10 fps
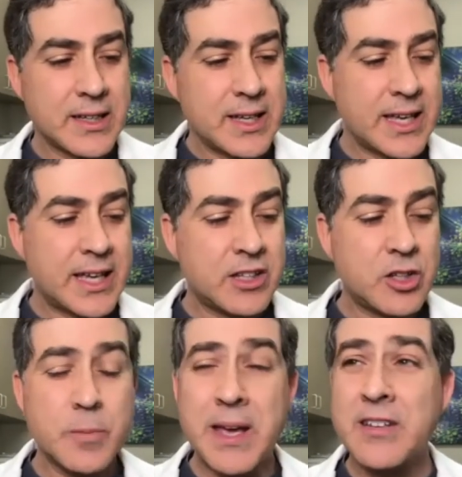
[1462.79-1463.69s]
and
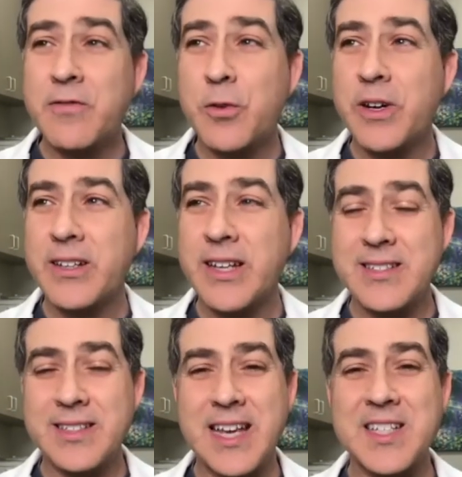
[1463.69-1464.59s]
you're paying for it. As
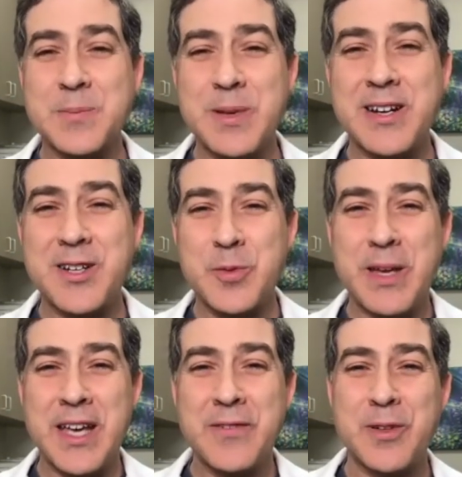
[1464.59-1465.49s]
a taxpayer, you
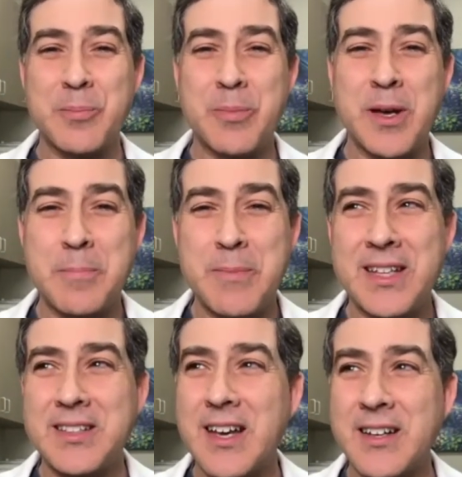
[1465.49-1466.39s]
pay for
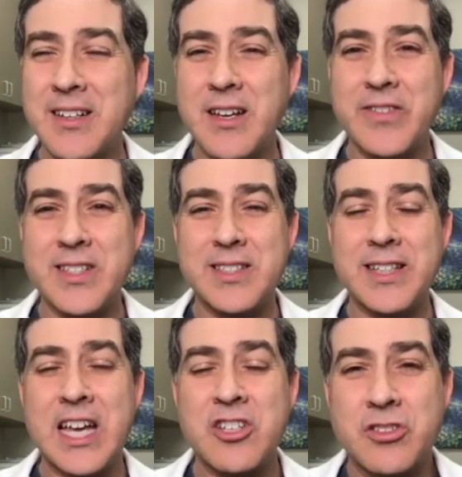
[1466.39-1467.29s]
pubmed.gov. It's the
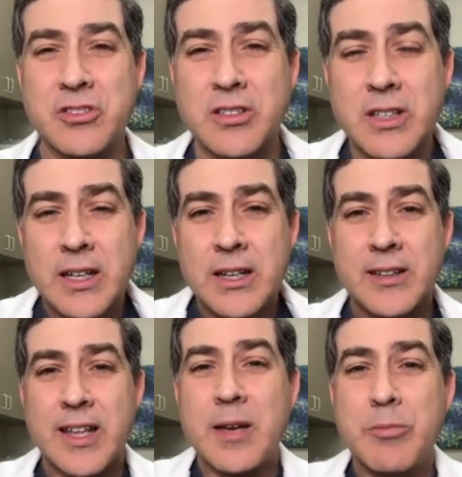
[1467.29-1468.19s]
National
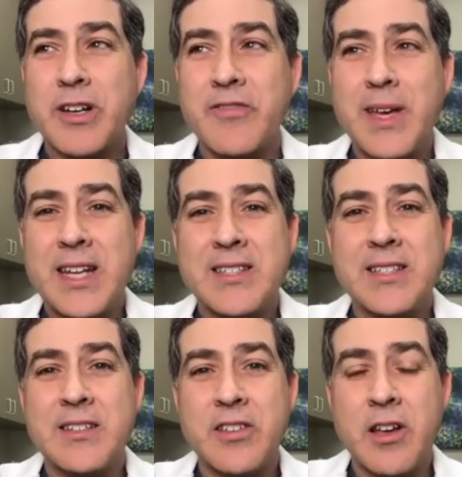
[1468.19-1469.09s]
Library of Medicine.
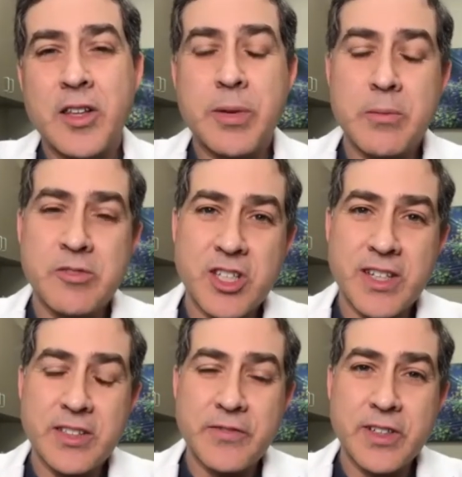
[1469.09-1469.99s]
It's all the published
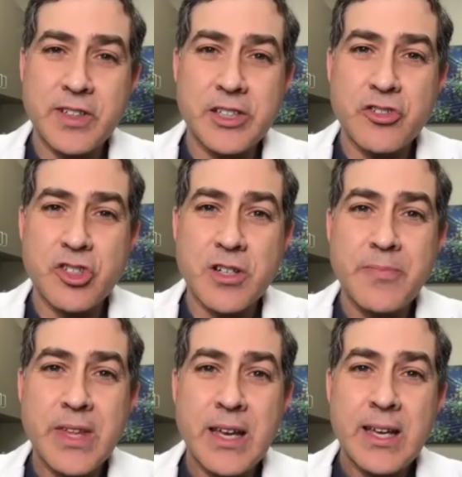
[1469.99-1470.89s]
scientific literature.
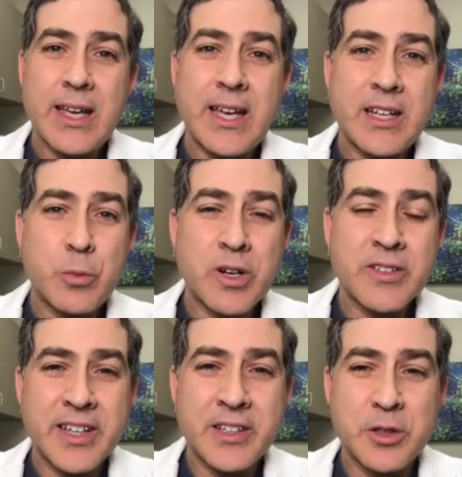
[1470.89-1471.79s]
and it works
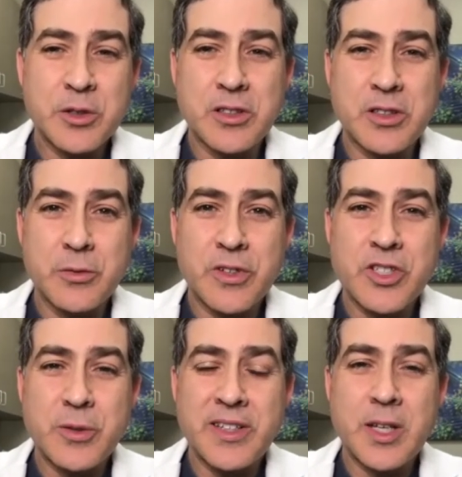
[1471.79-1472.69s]
like Google. Once
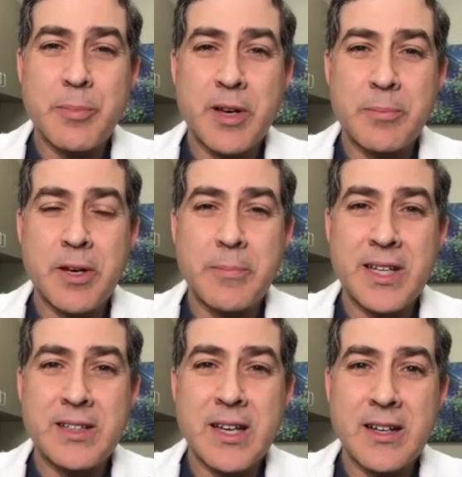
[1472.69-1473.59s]
you end up on
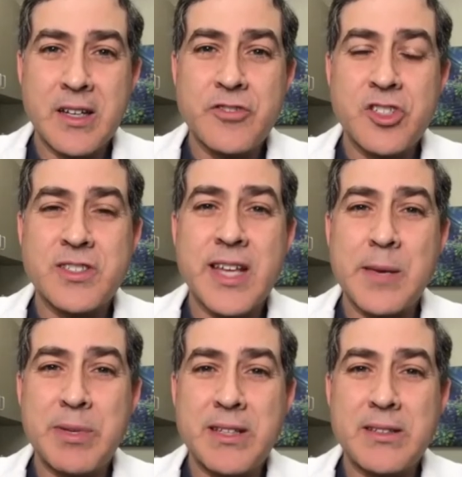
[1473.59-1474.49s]
PubMed.gov, just type
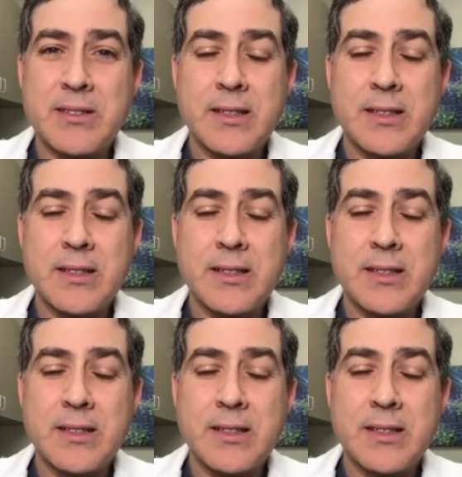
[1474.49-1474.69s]
in